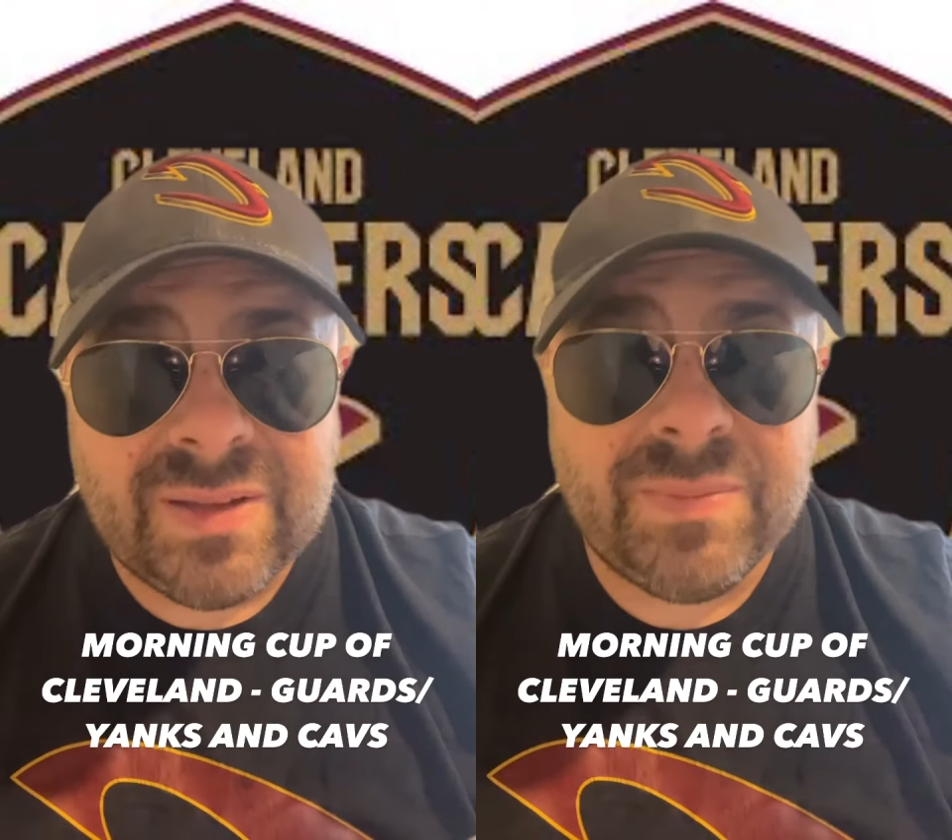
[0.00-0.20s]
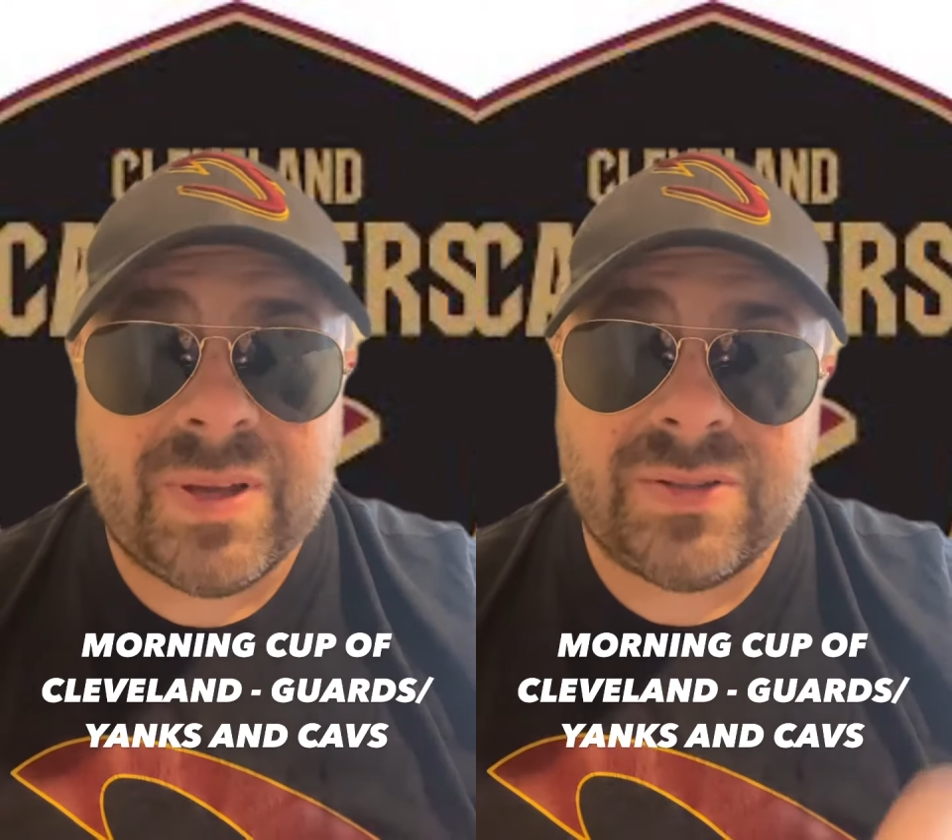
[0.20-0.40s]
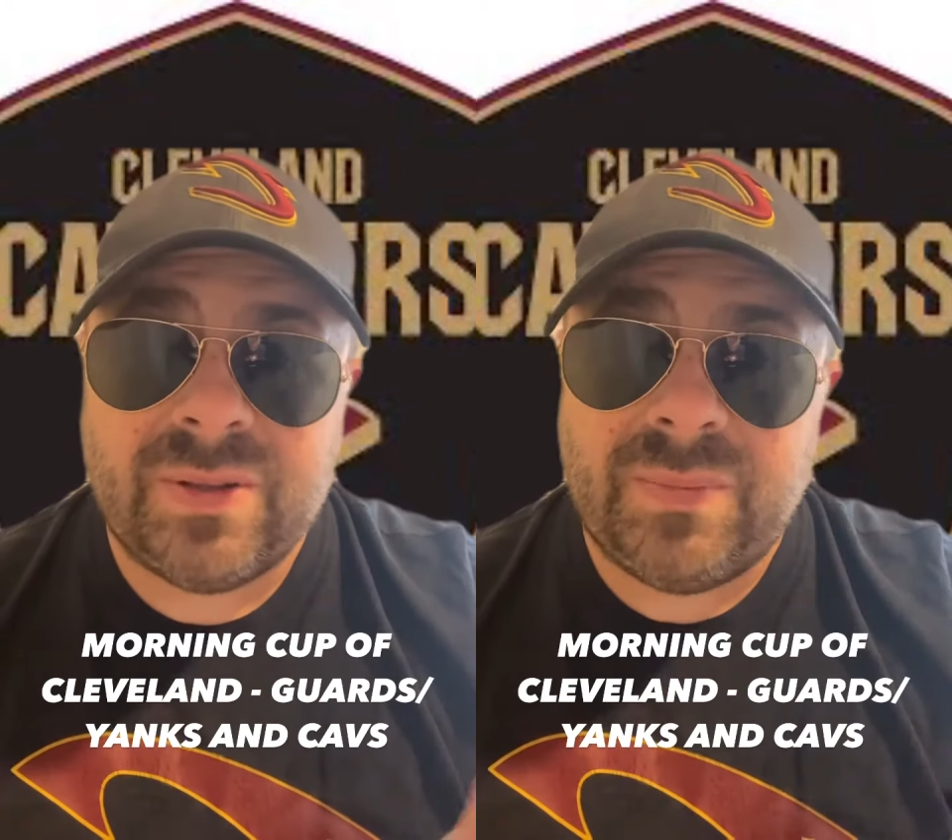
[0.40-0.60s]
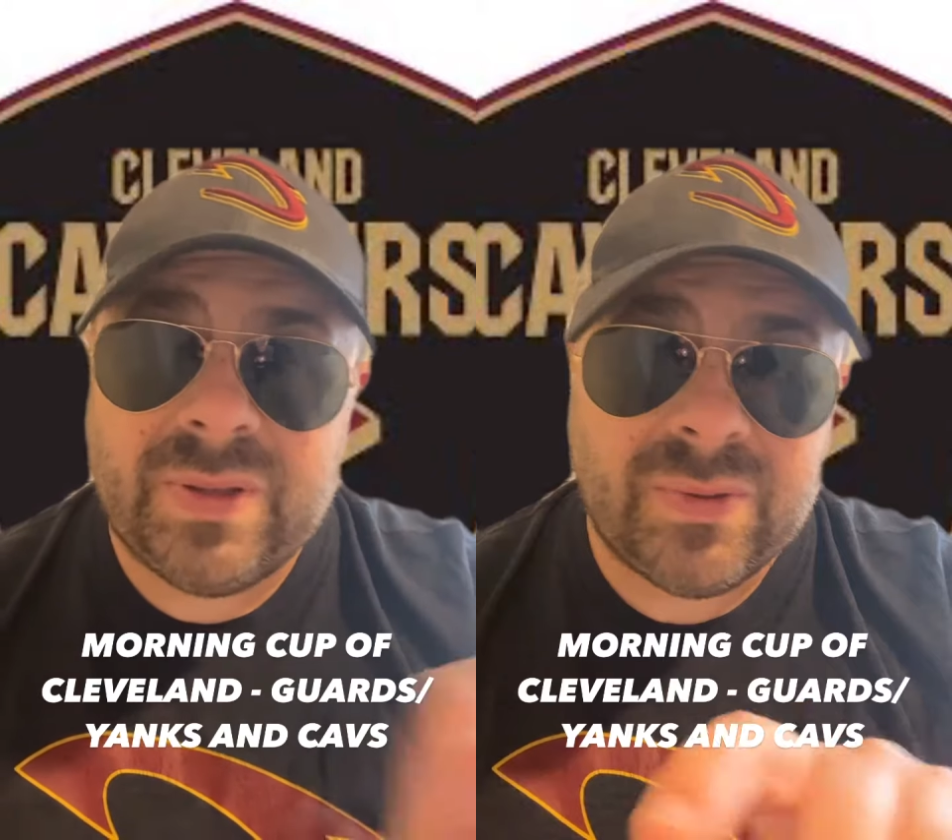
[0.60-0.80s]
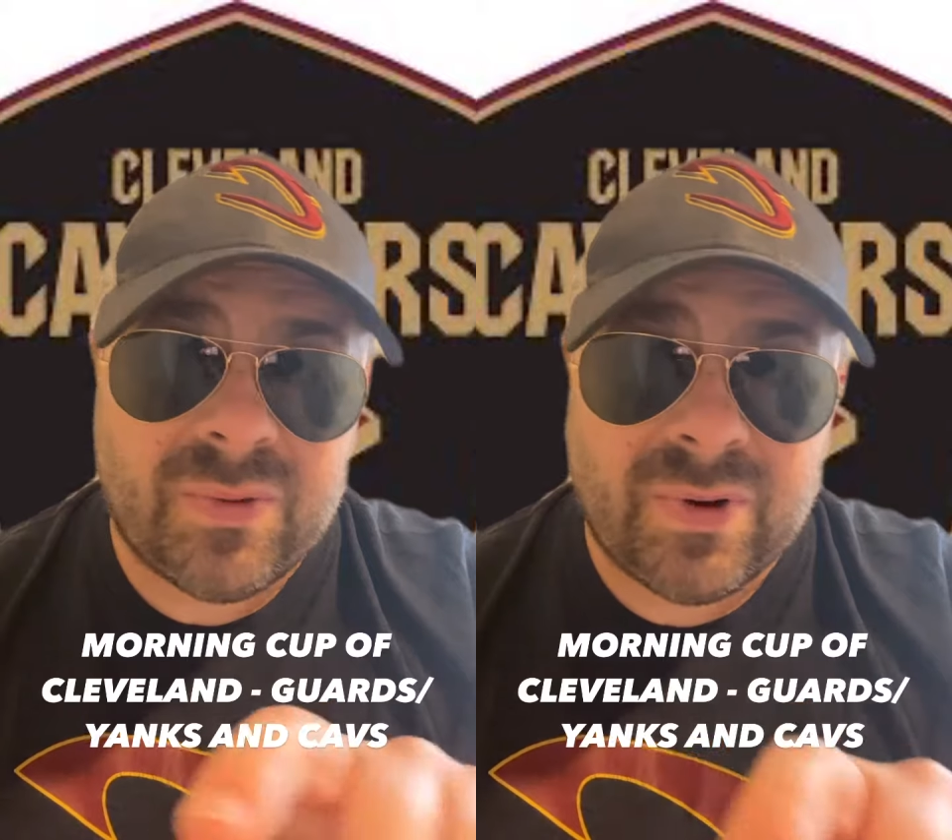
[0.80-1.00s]
because they beat
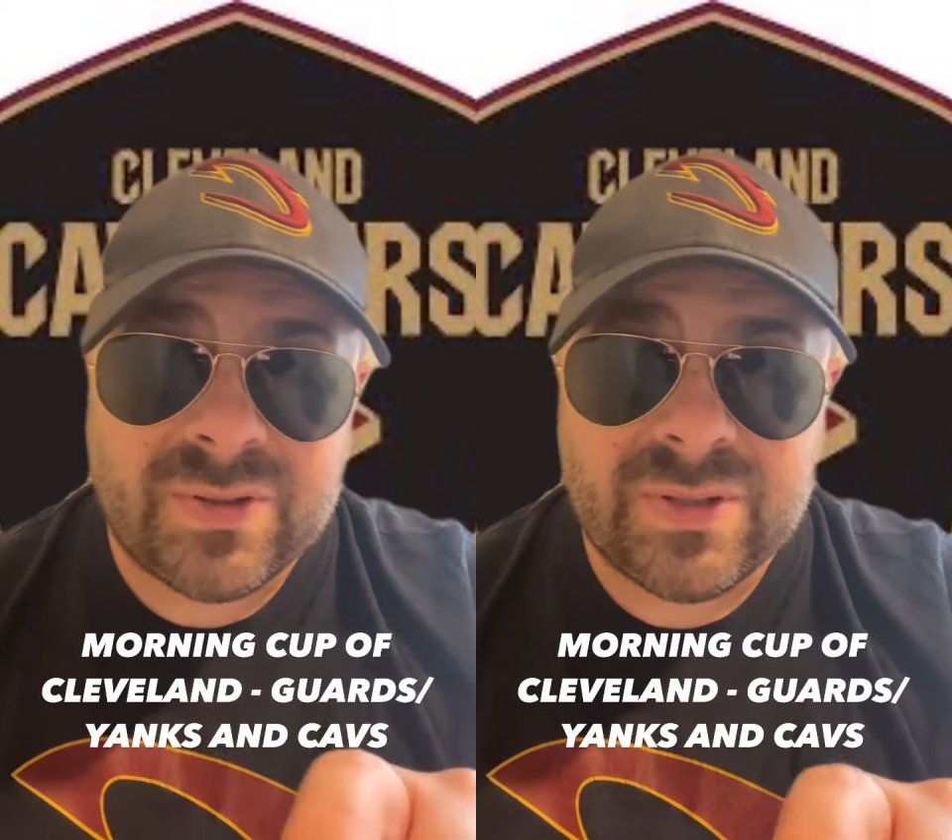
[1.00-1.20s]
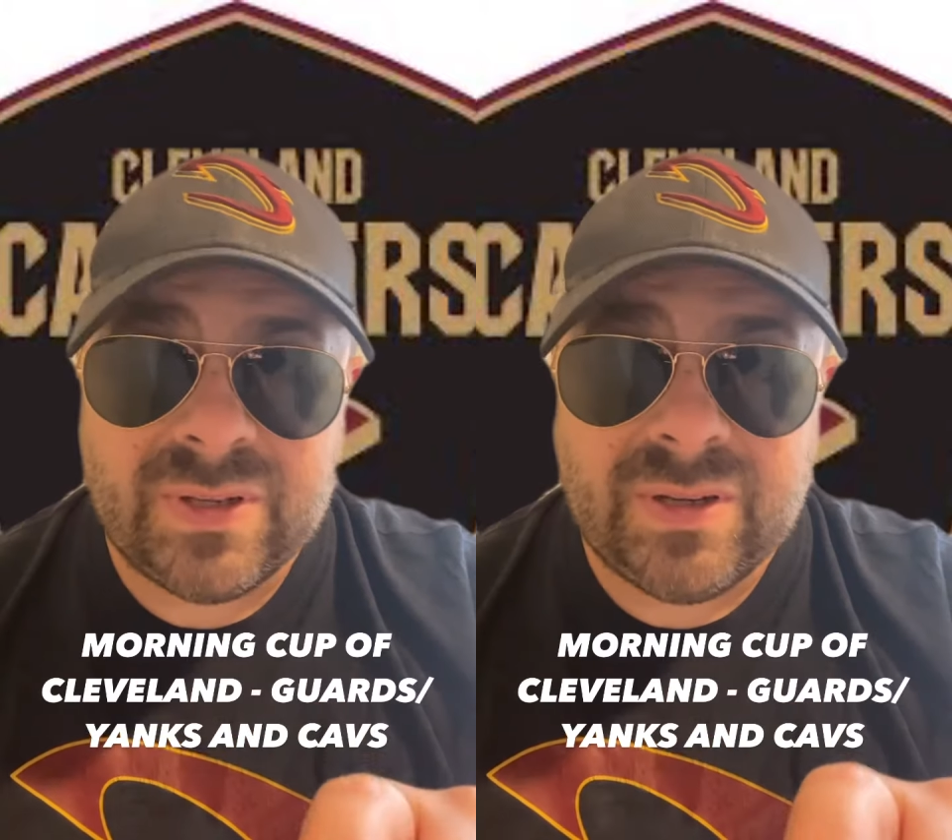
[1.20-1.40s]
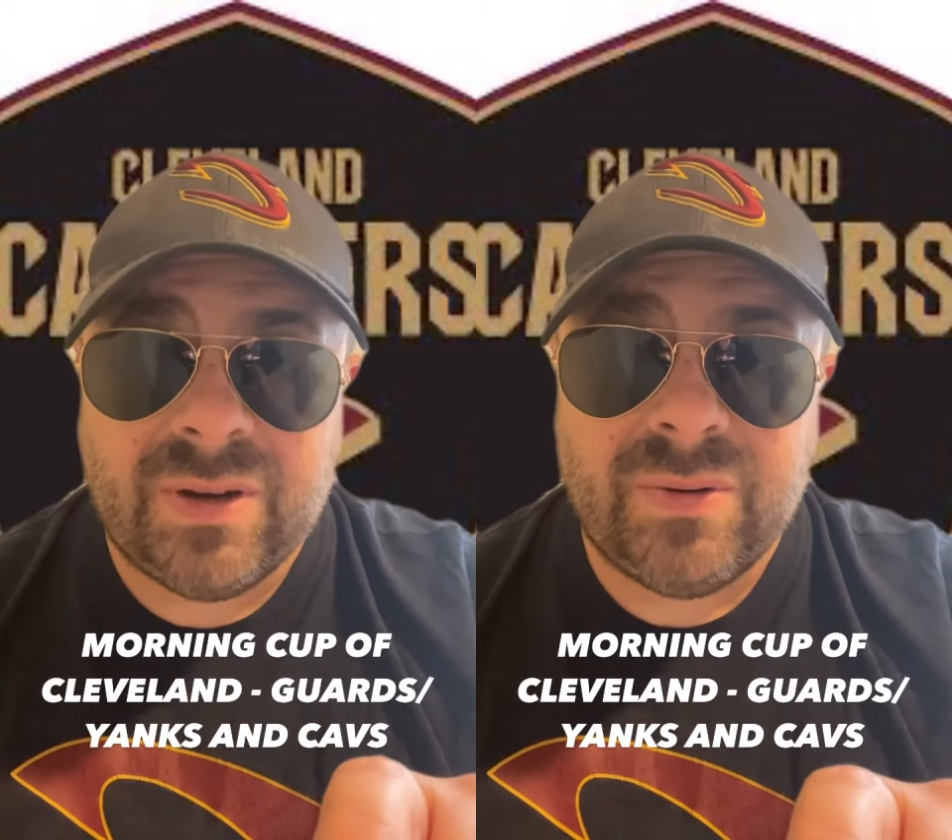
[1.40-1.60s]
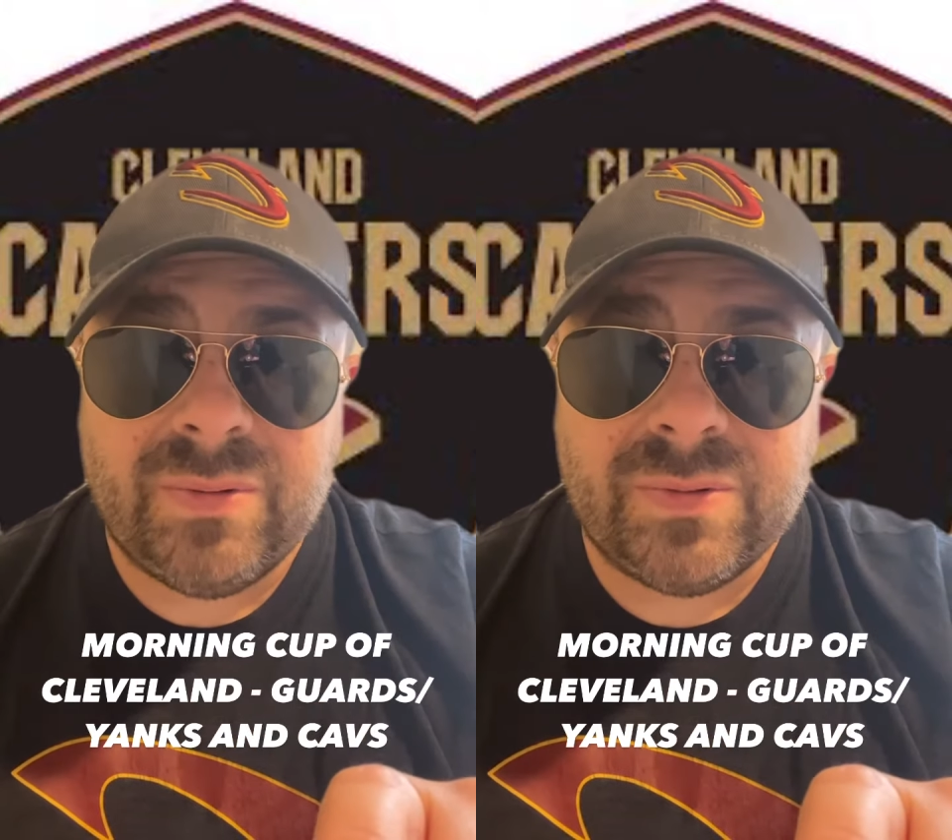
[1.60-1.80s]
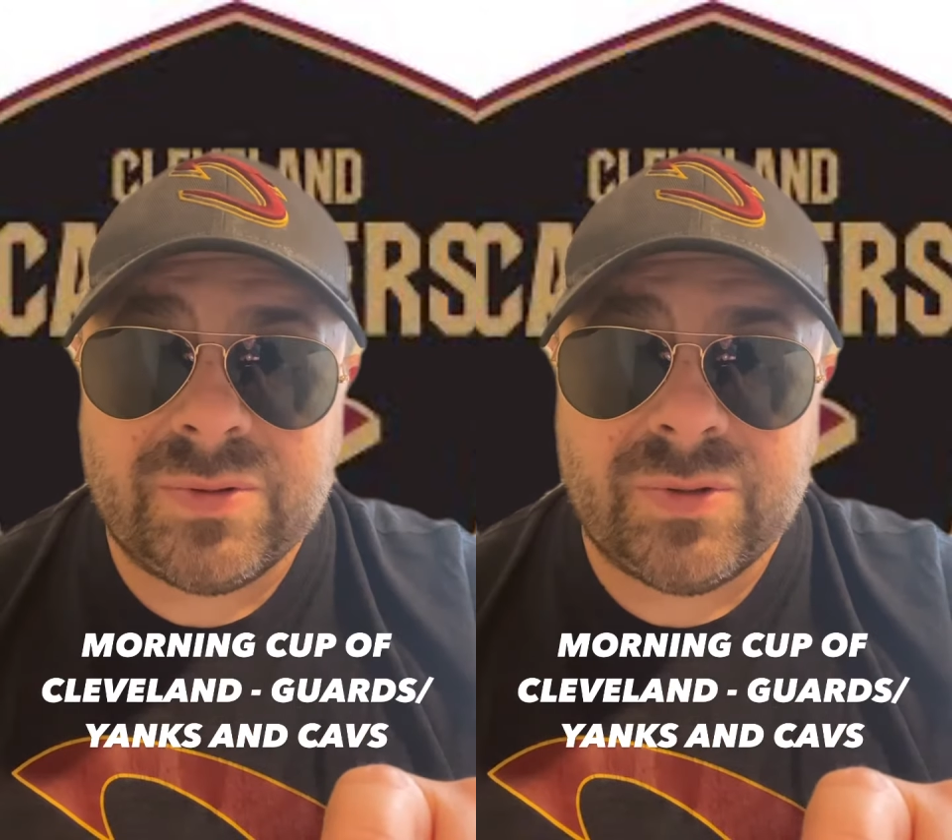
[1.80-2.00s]
the Hornets in the year,
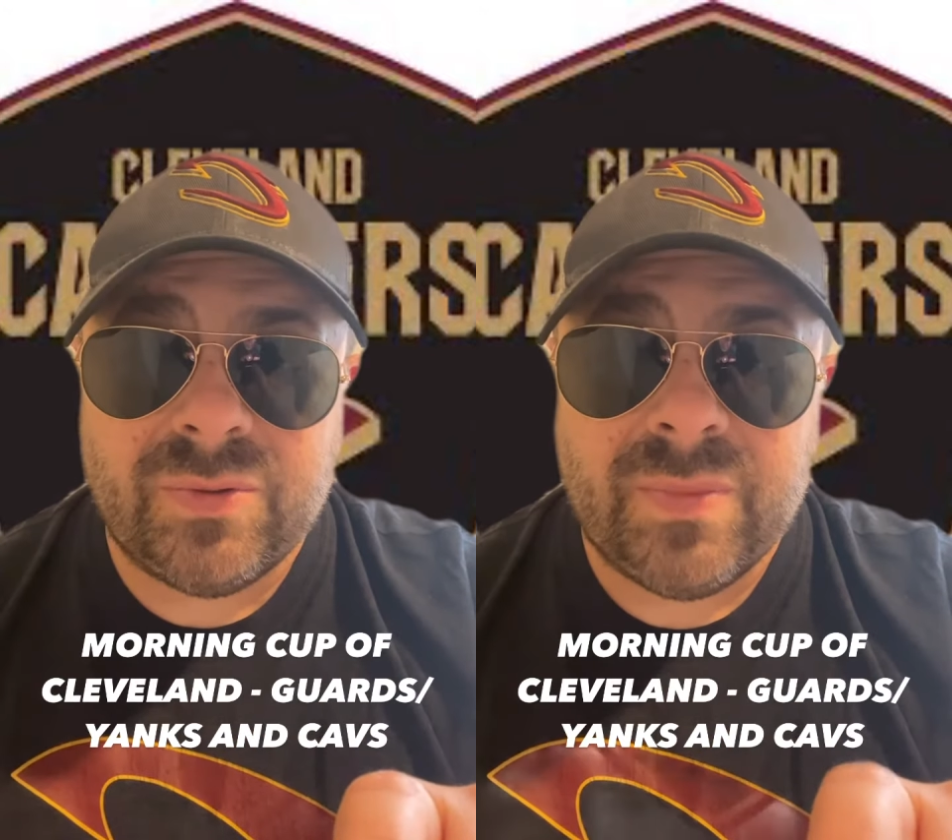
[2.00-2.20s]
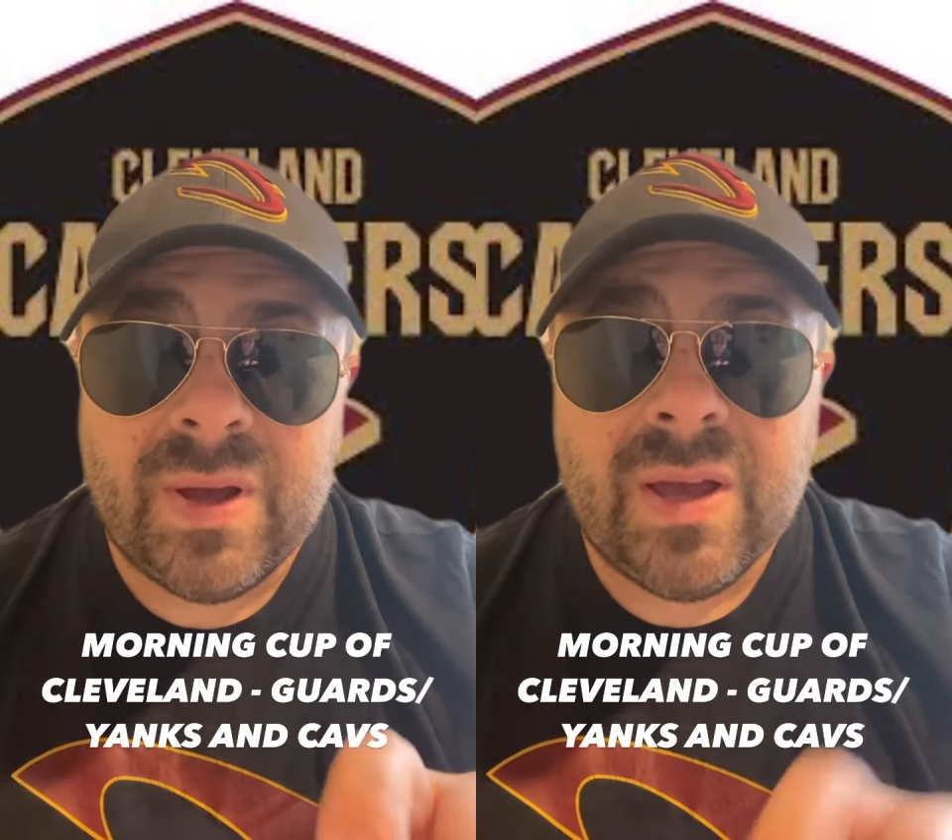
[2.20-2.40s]
you'd assume,